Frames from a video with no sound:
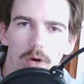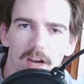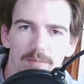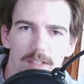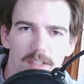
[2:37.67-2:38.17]

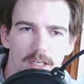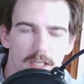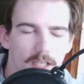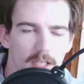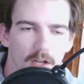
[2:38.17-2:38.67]
have been
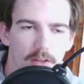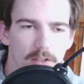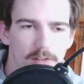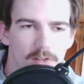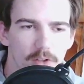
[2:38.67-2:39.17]
getting in on
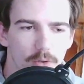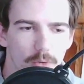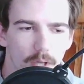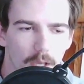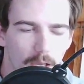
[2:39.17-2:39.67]
this
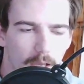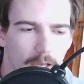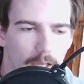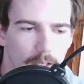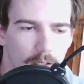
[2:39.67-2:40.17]
too,
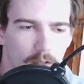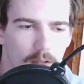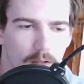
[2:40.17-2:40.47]
and